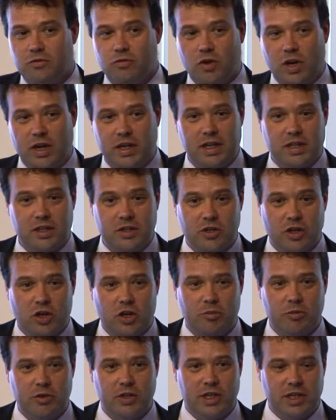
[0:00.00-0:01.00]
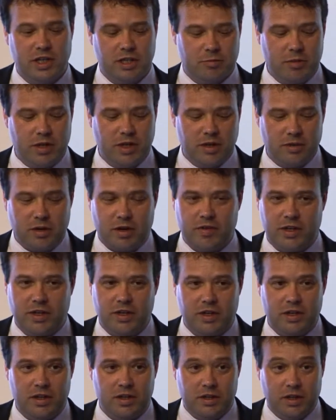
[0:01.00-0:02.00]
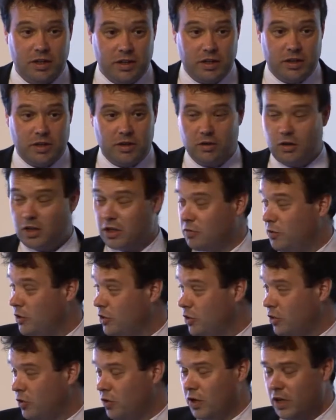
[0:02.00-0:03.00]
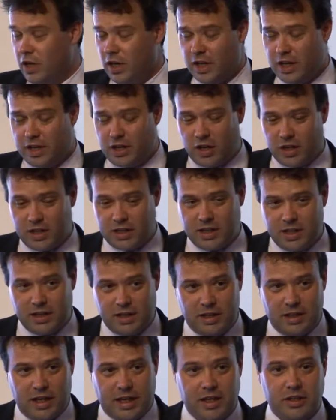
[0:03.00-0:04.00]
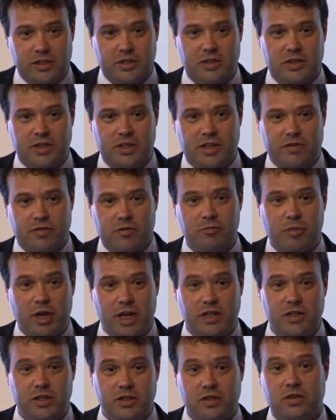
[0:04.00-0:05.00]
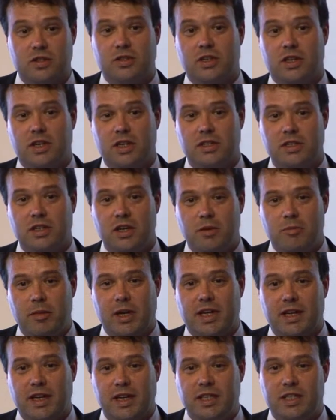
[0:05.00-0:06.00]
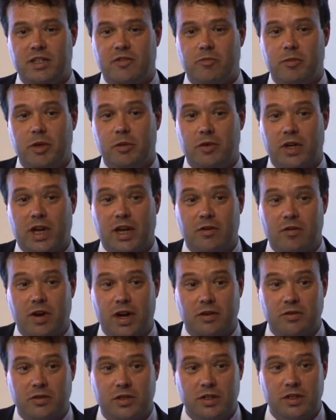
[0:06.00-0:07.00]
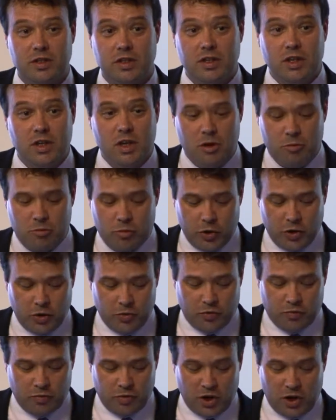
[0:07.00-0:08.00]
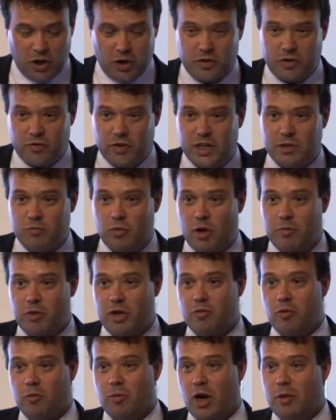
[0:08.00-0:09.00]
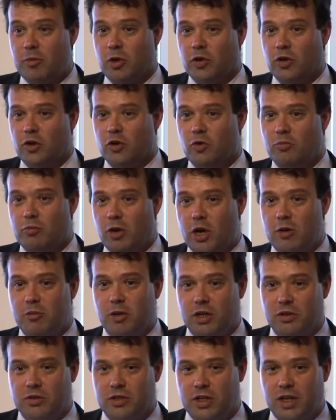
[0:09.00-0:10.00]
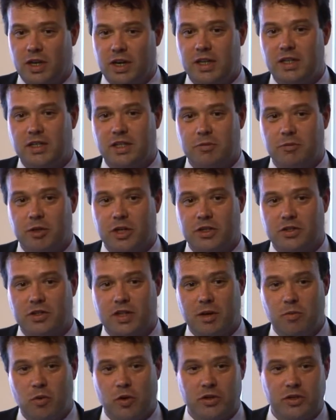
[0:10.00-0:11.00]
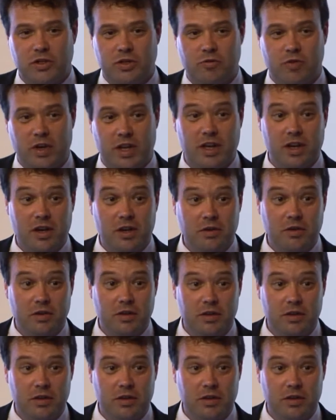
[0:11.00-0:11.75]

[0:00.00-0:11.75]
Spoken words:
right near the top, you need to be having, as we saw earlier, nice little links to different pages on the site. Make it easy for people to get around. A lot of the reason why people might be on your mobile site is because they want to ring you.